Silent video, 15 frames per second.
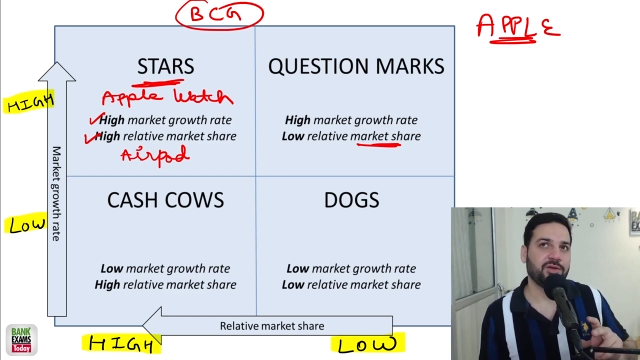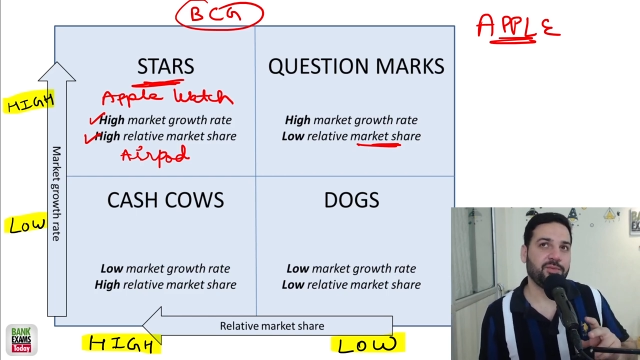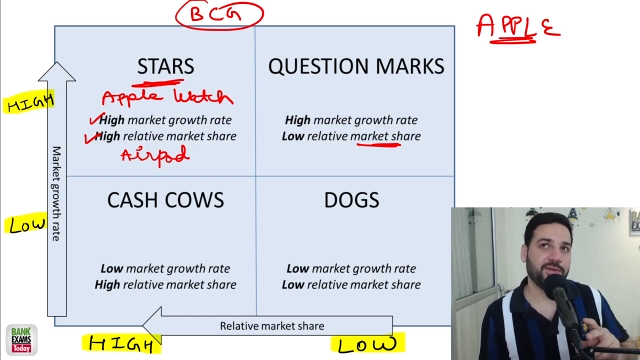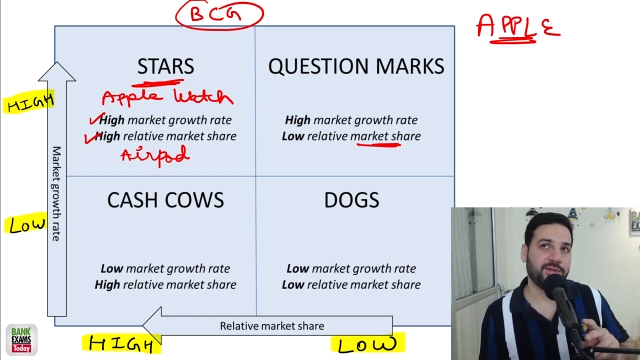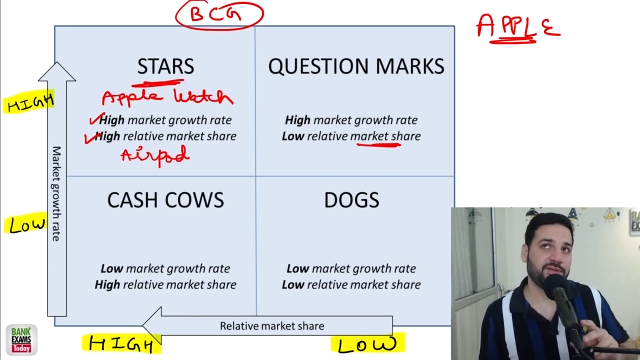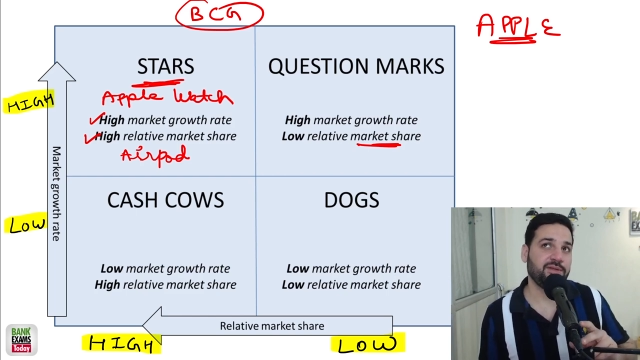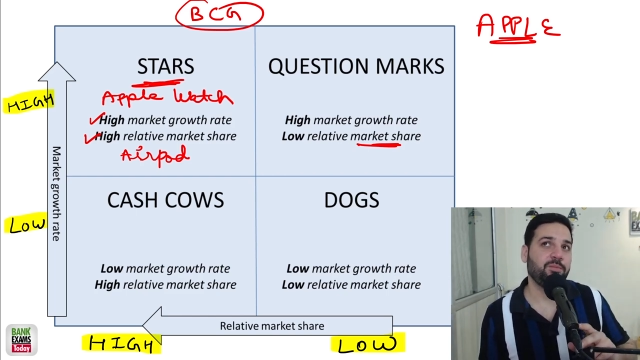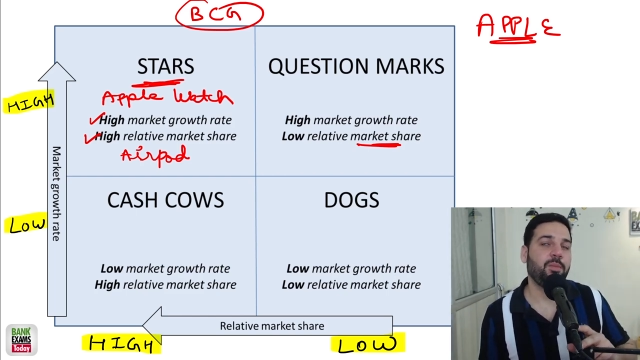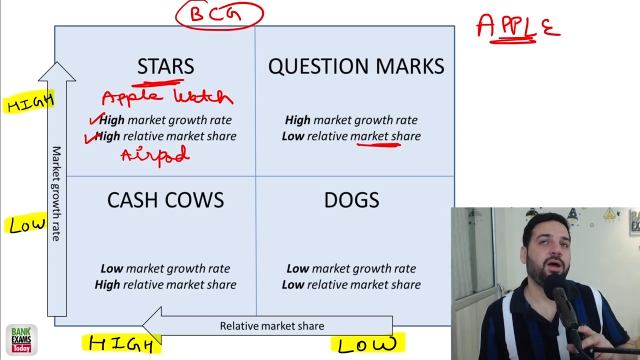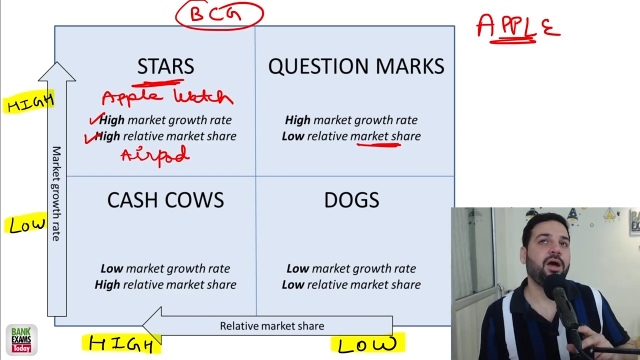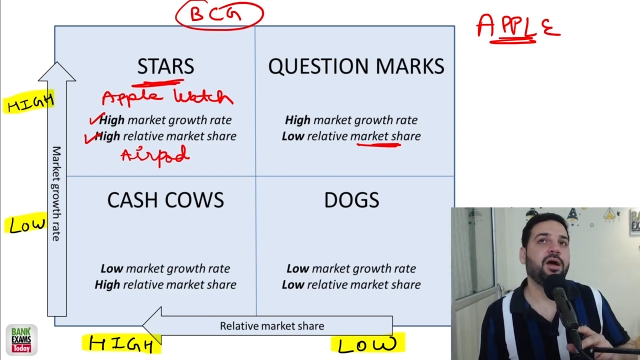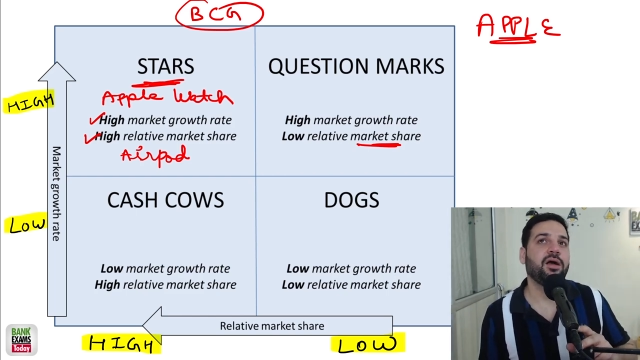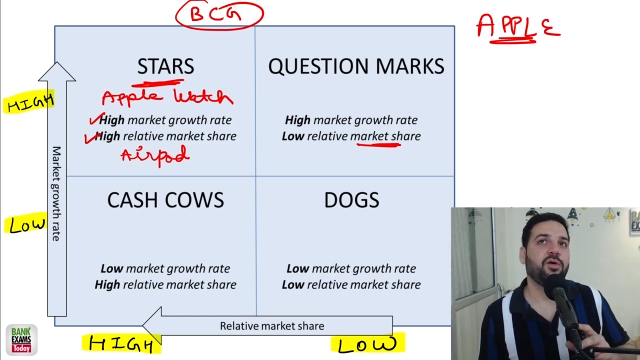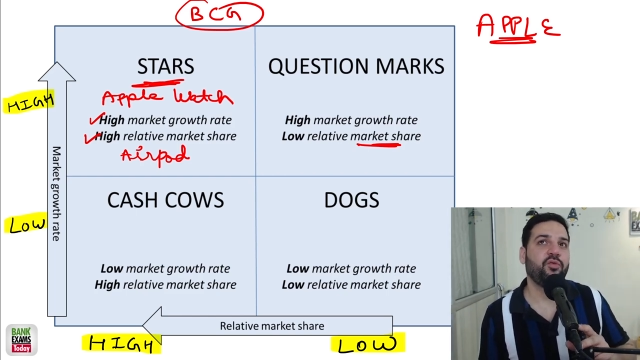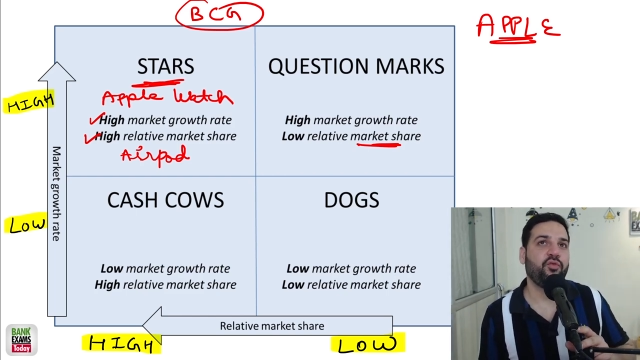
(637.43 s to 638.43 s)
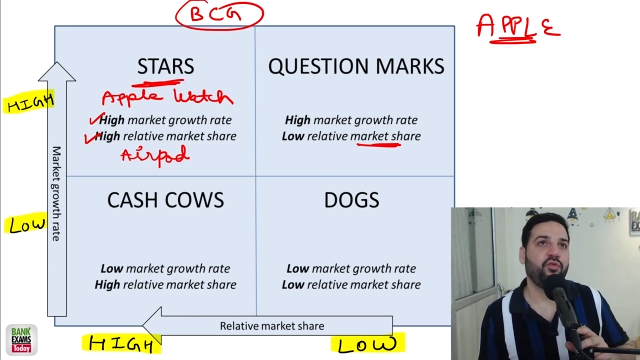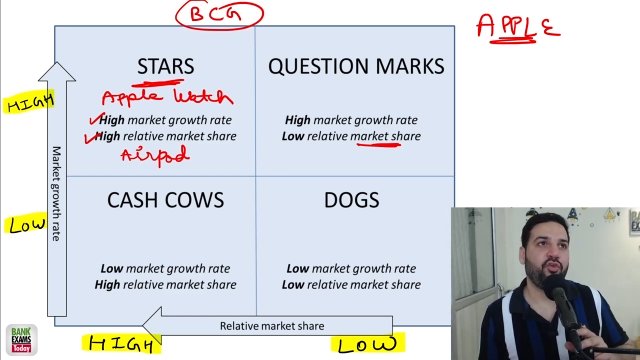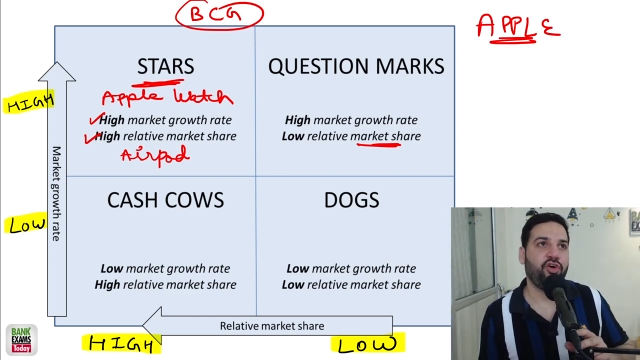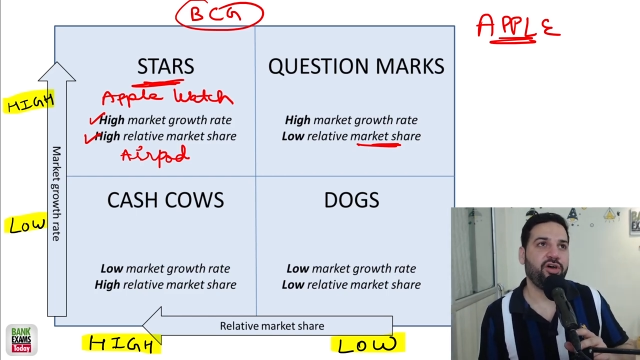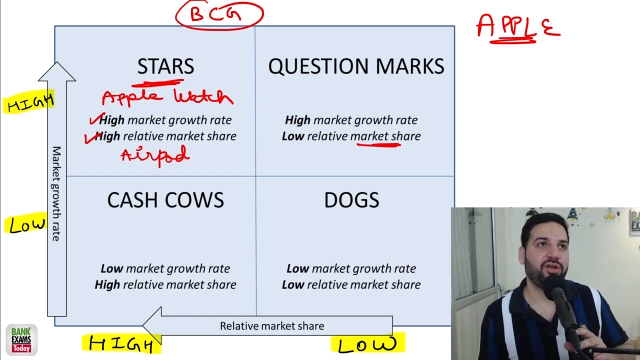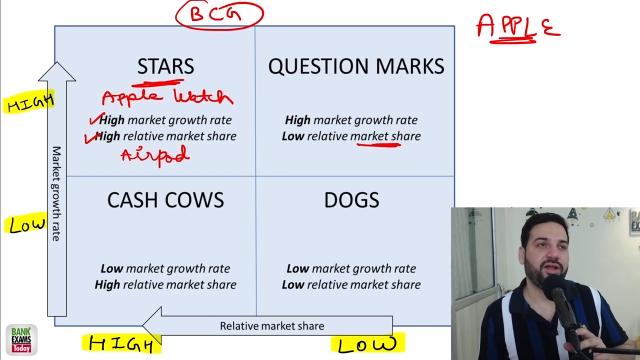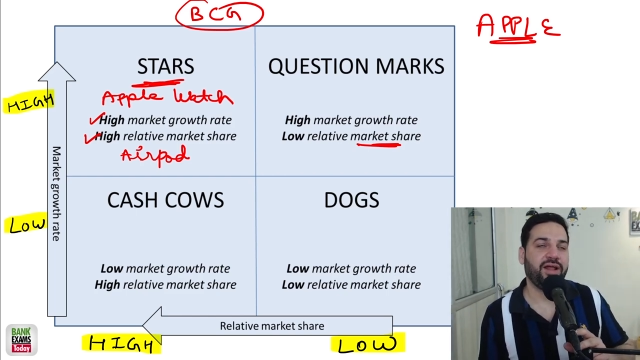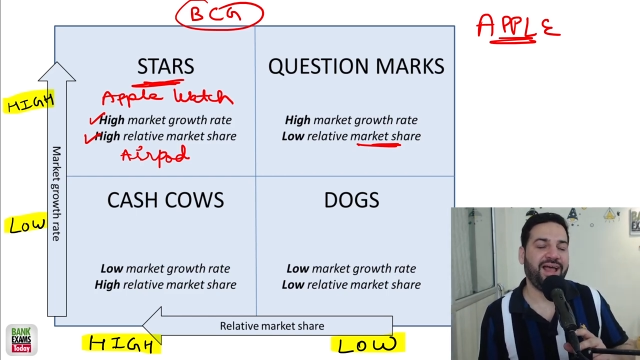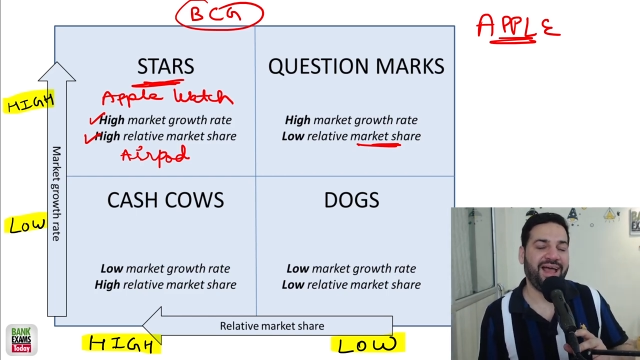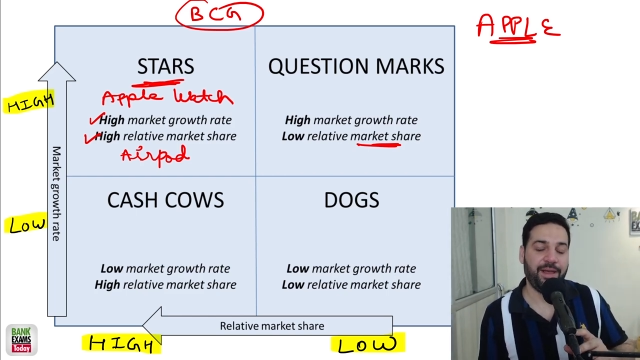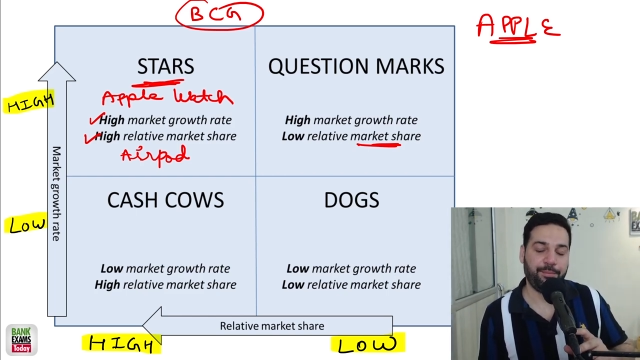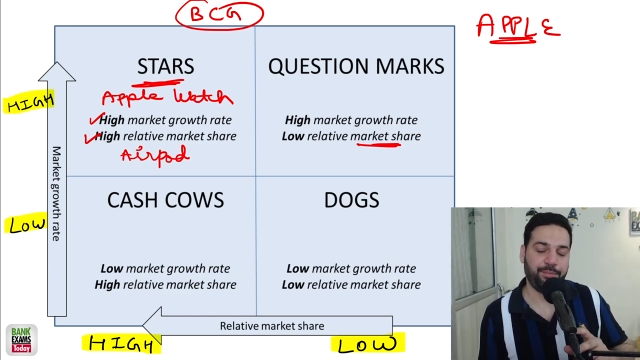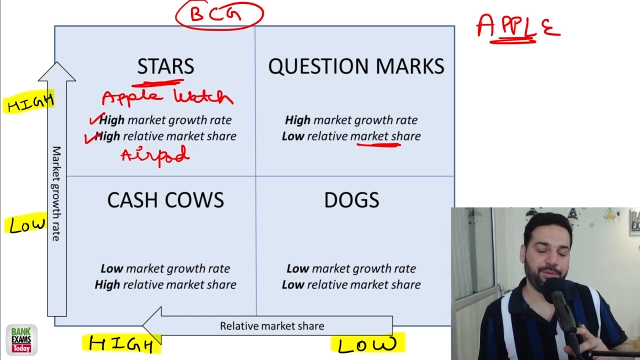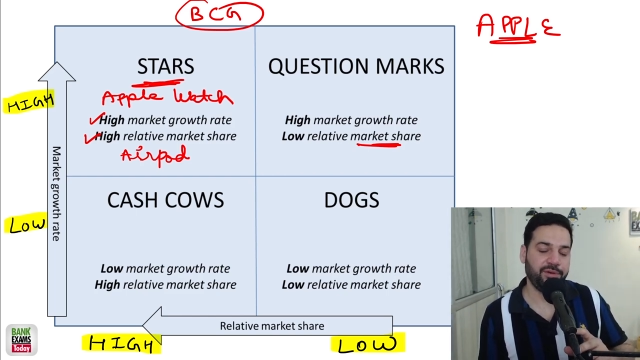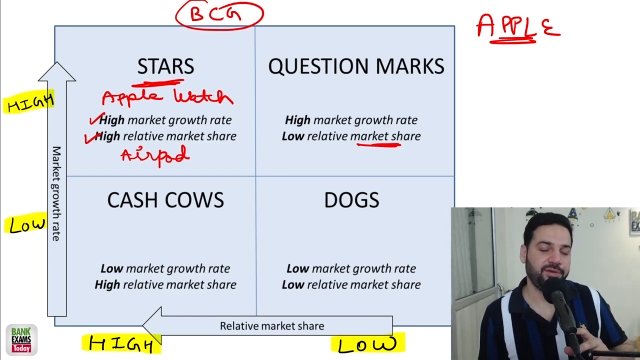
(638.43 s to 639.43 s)
question mark for
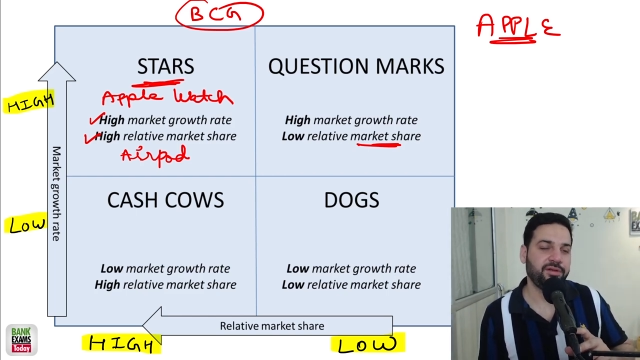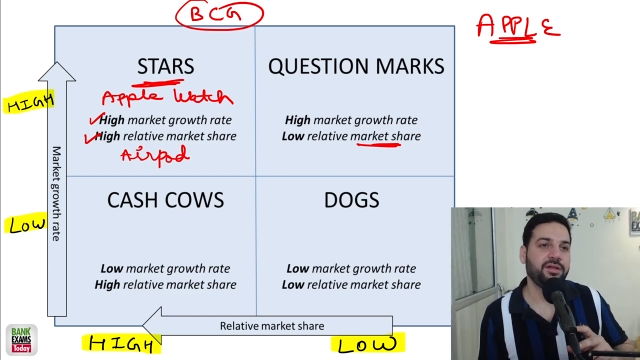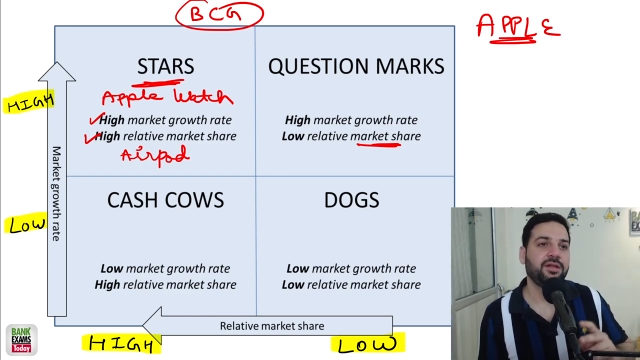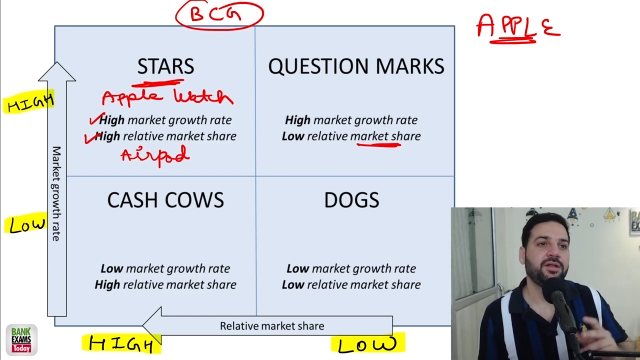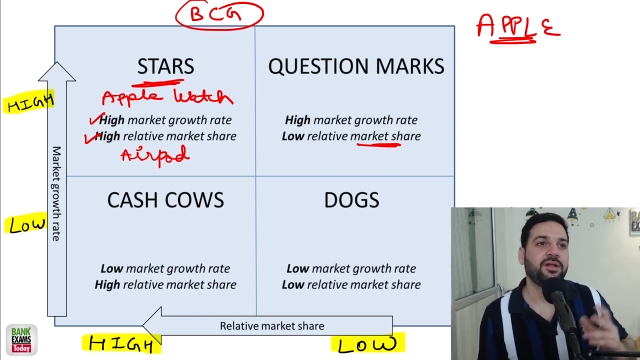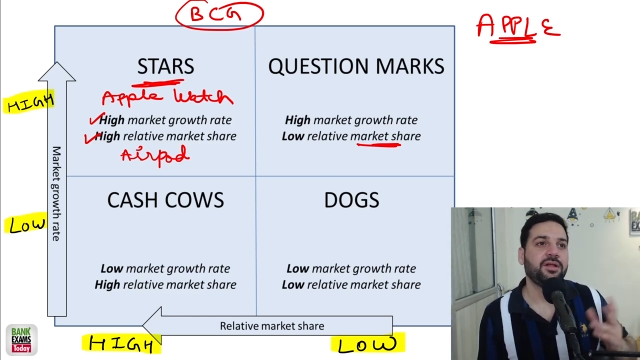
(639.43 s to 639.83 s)
Apple.